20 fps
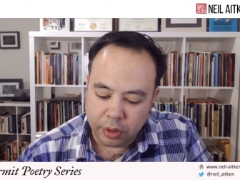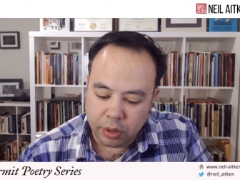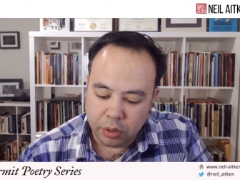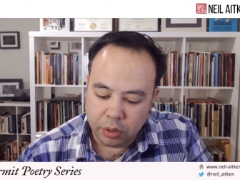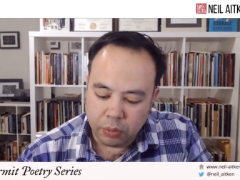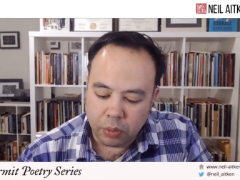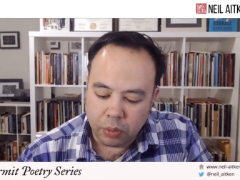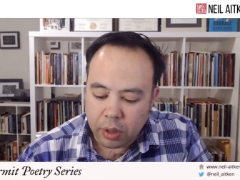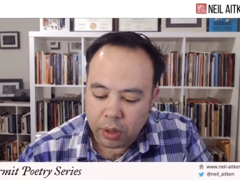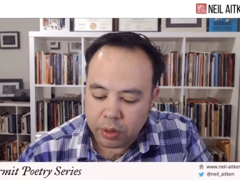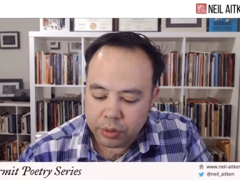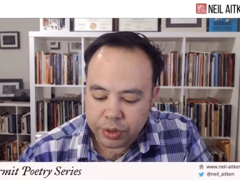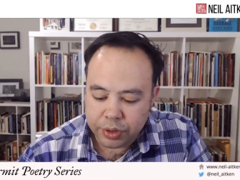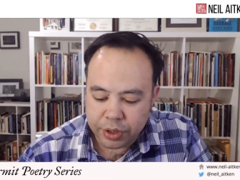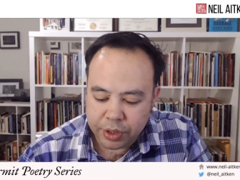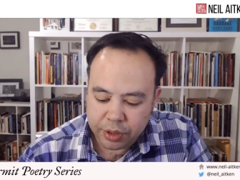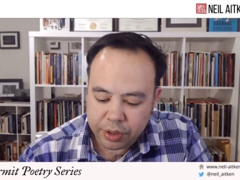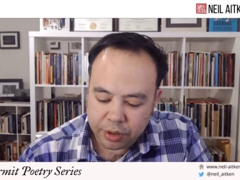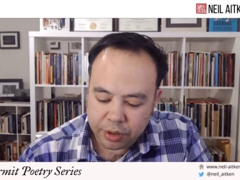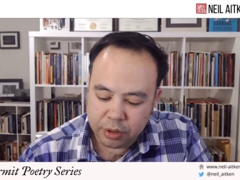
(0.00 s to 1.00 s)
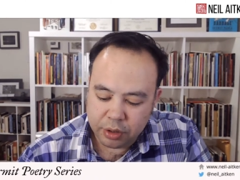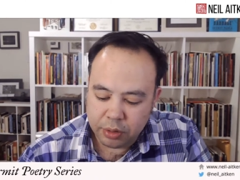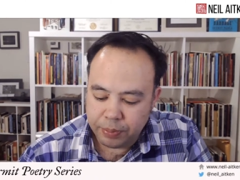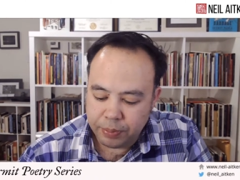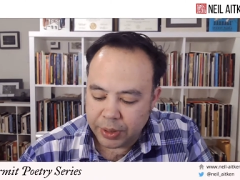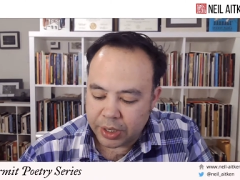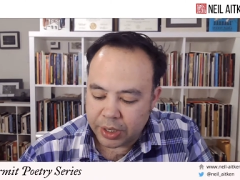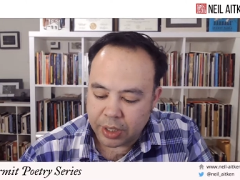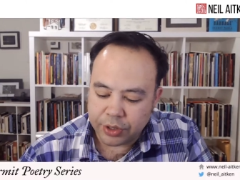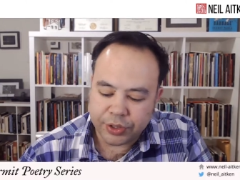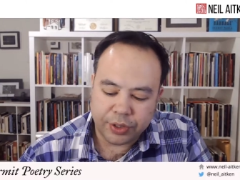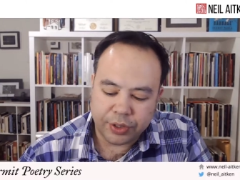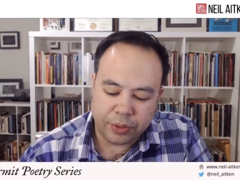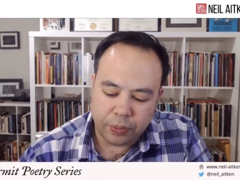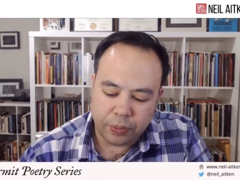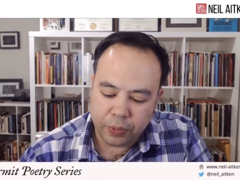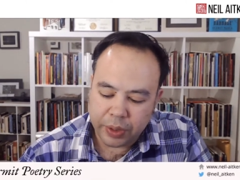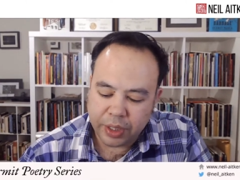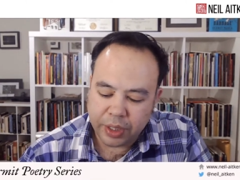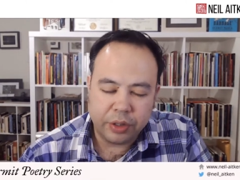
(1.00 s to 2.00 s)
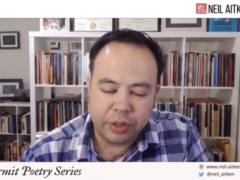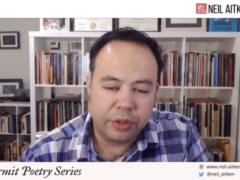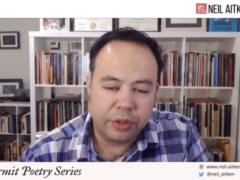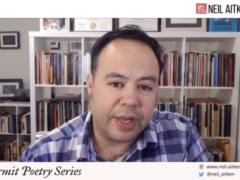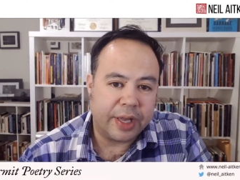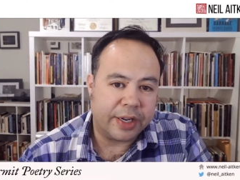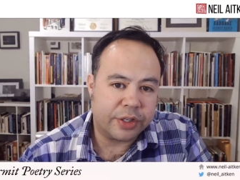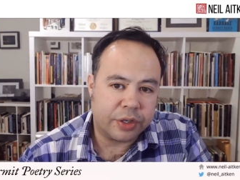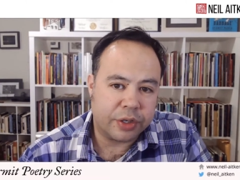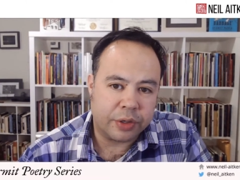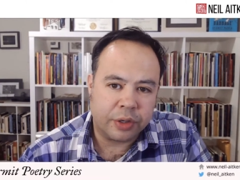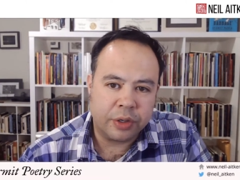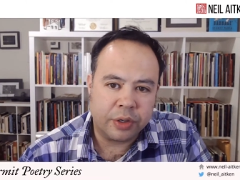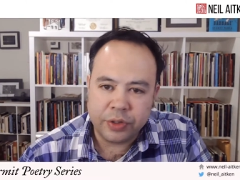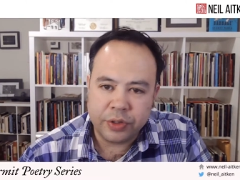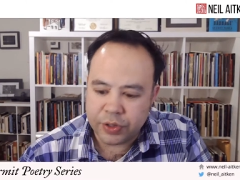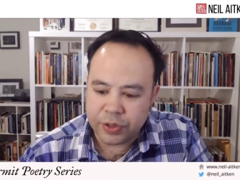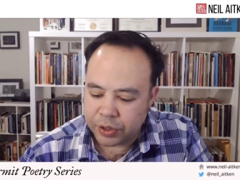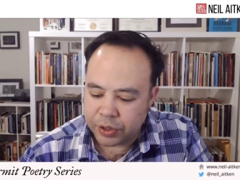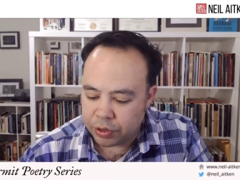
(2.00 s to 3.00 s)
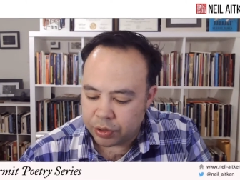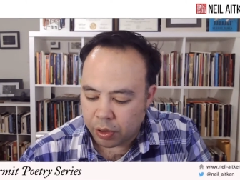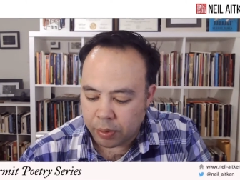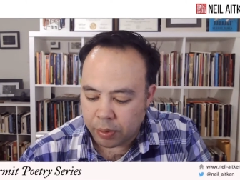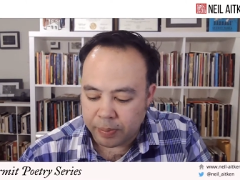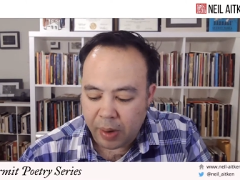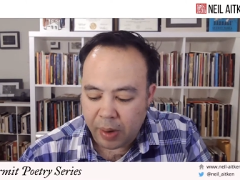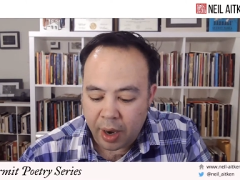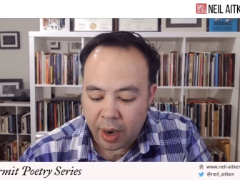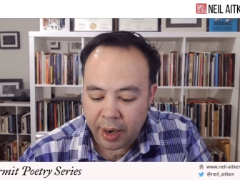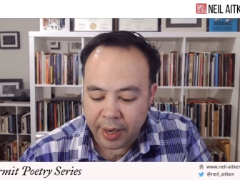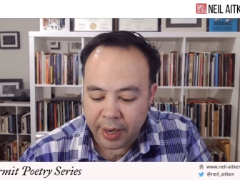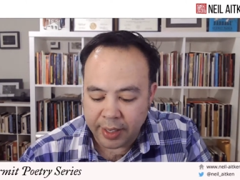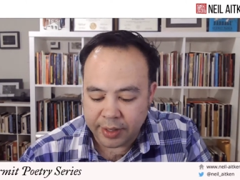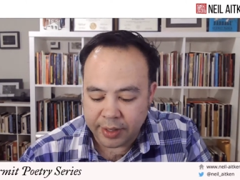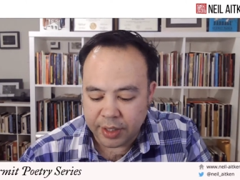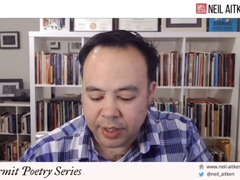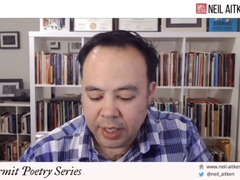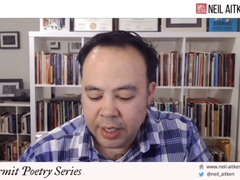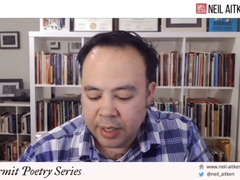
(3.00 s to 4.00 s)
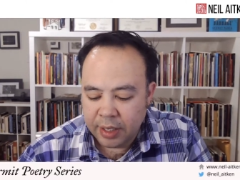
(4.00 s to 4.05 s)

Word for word: Woe to you because of the wheel that turns in your mind.